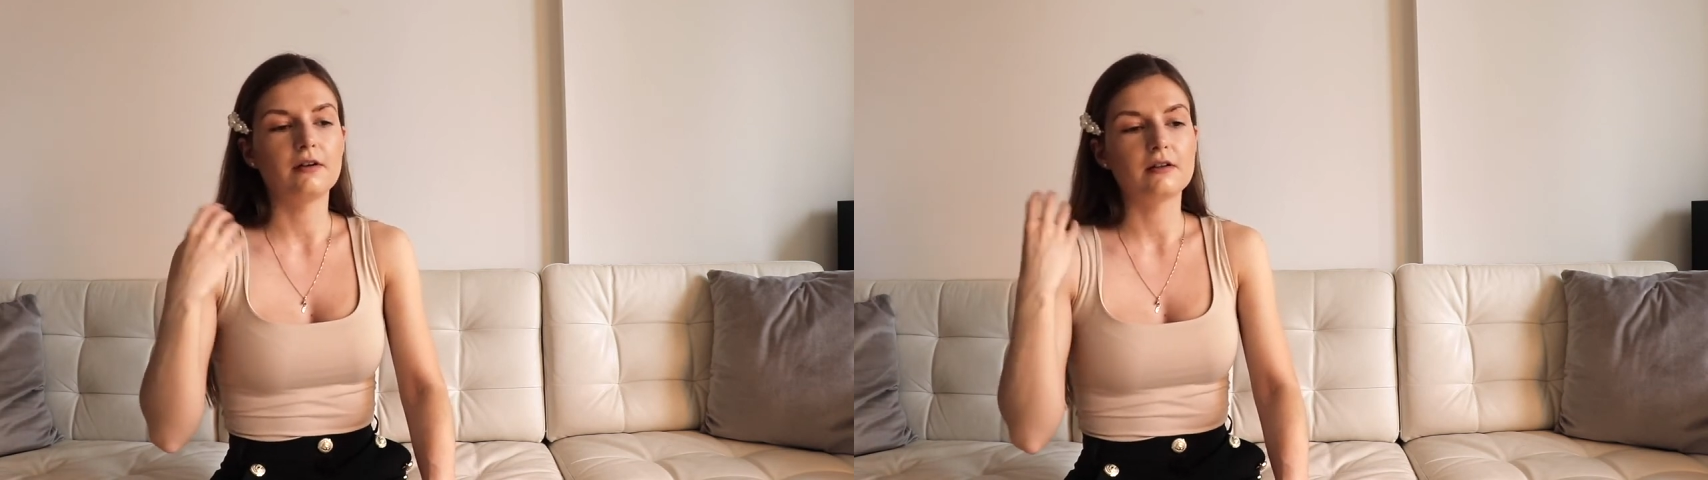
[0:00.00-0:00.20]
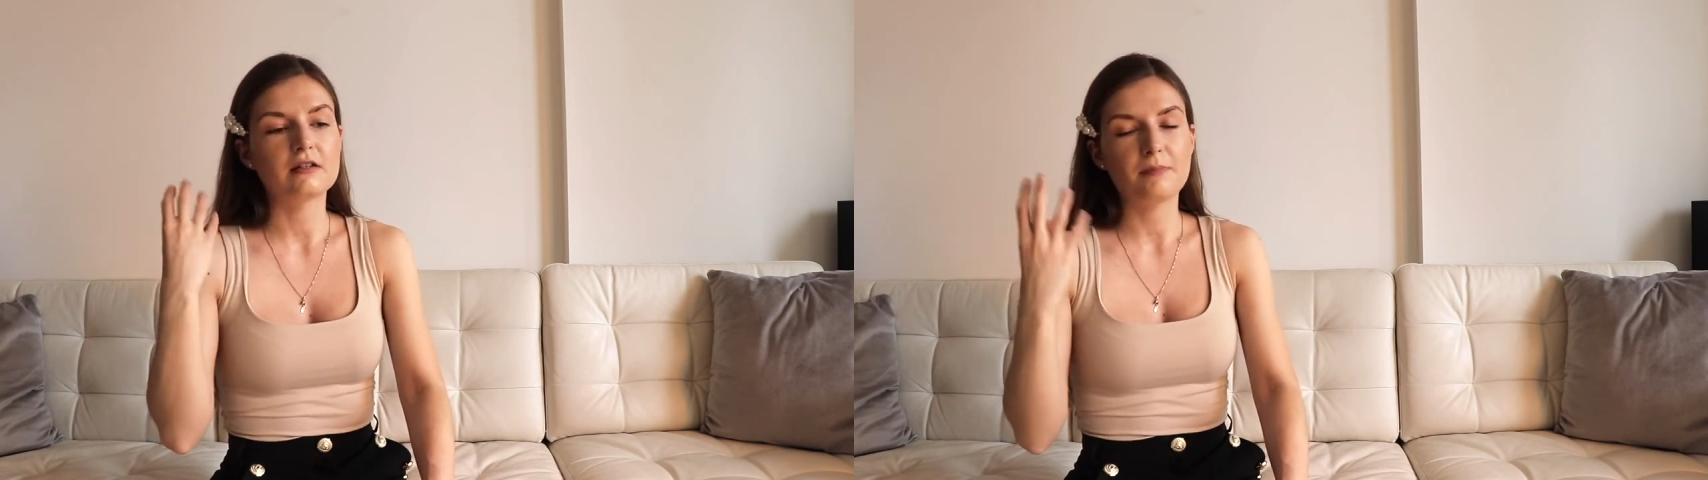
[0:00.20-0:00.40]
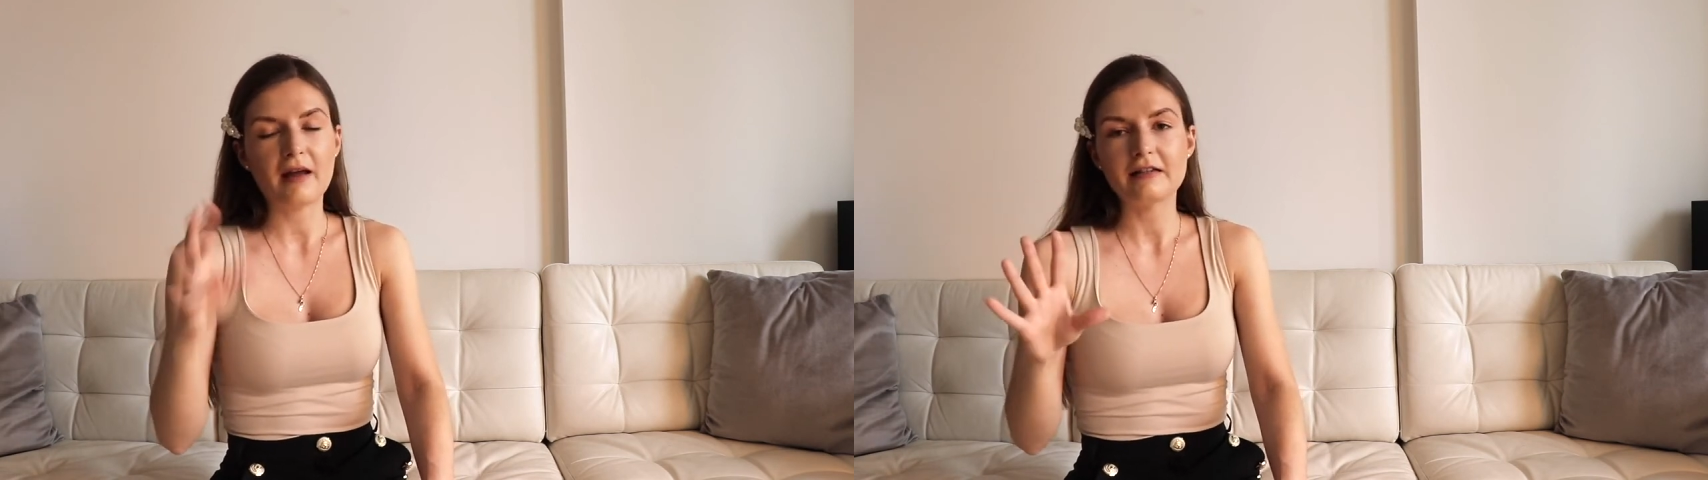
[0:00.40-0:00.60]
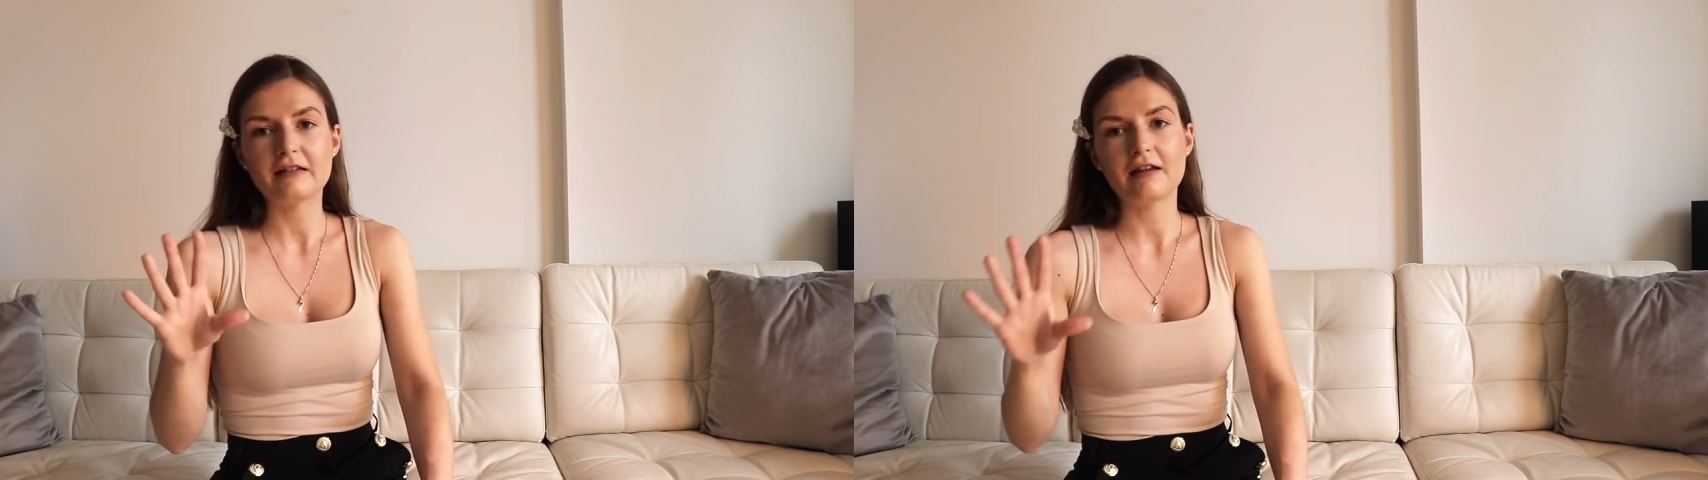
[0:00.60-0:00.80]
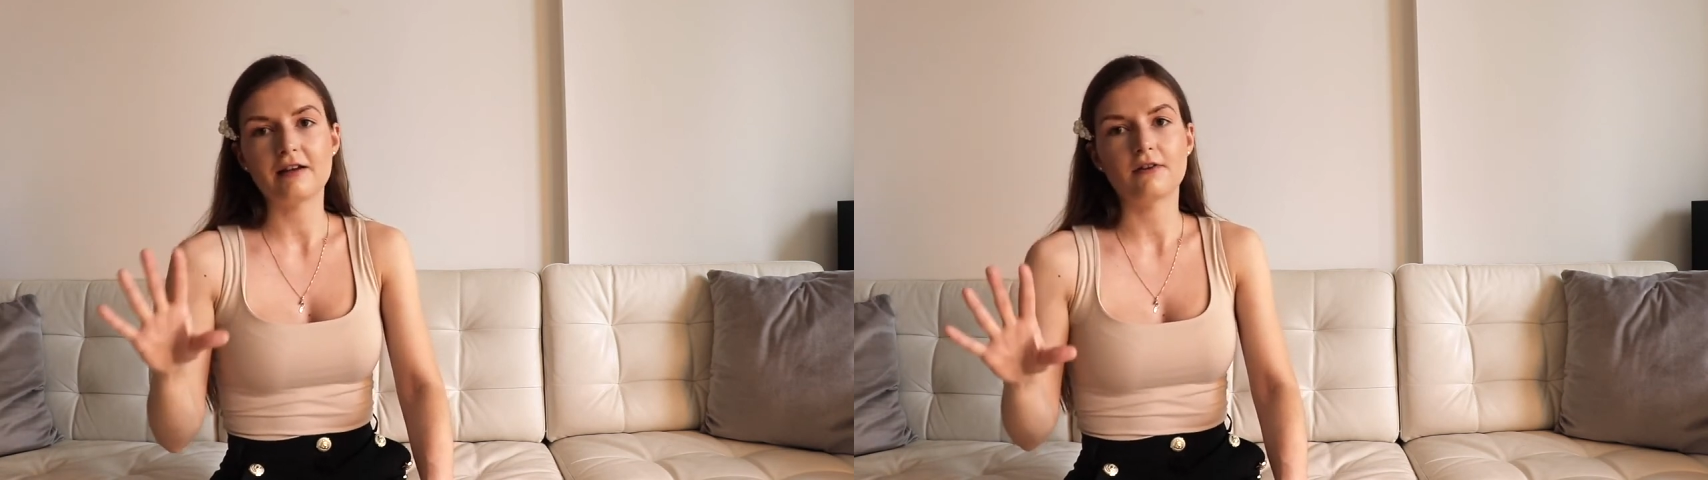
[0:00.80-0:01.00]

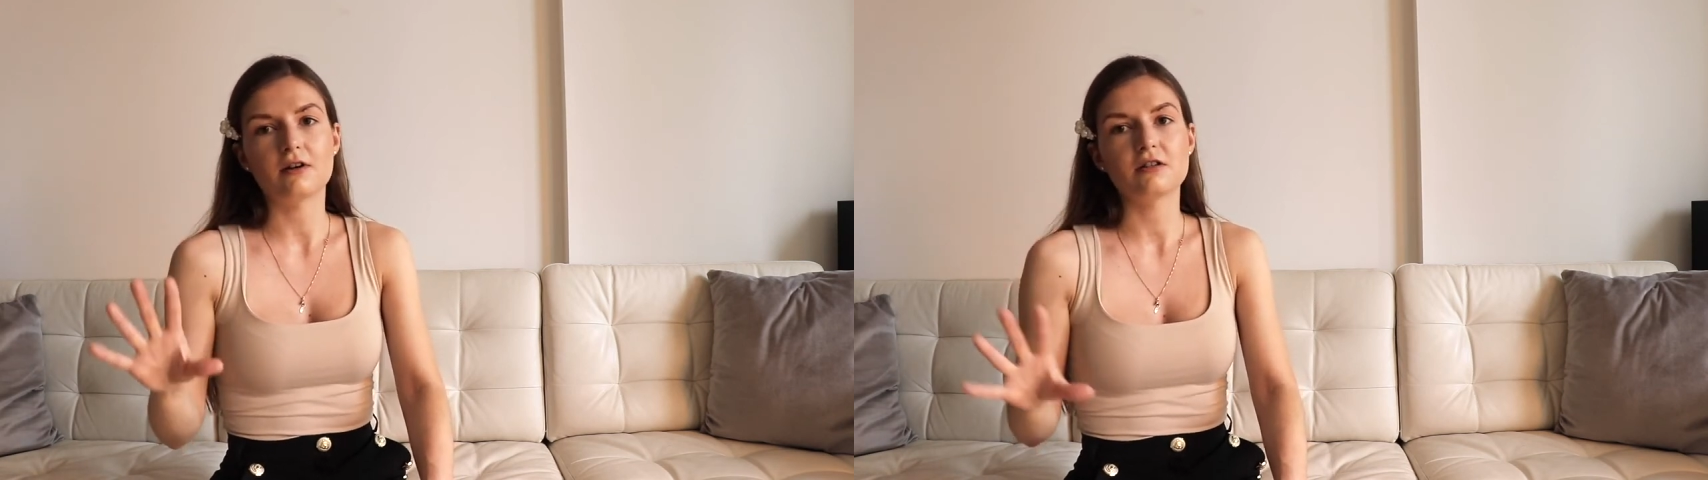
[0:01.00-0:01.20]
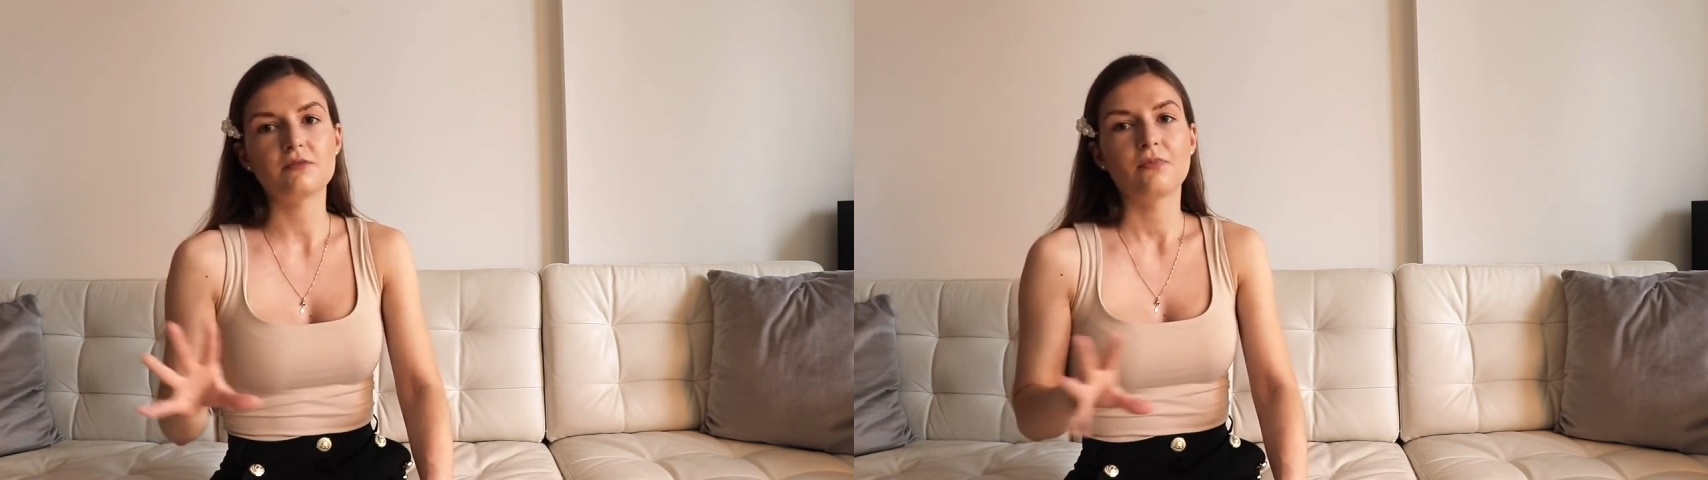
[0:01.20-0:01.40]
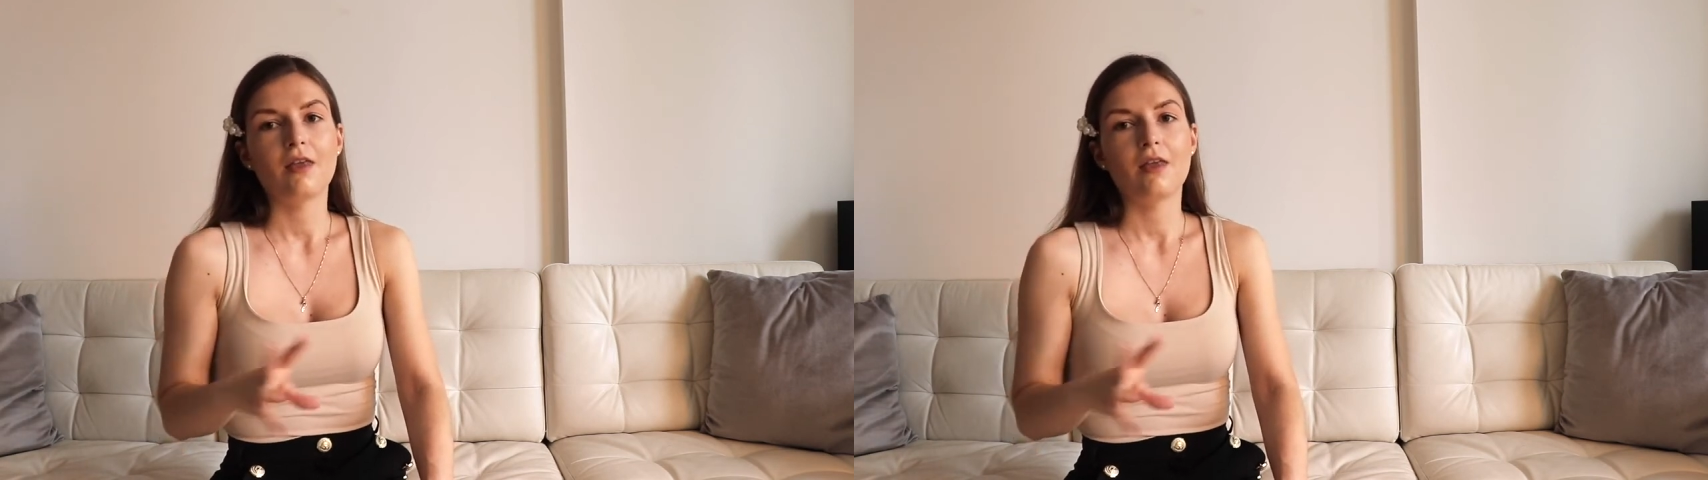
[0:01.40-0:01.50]
Space Savers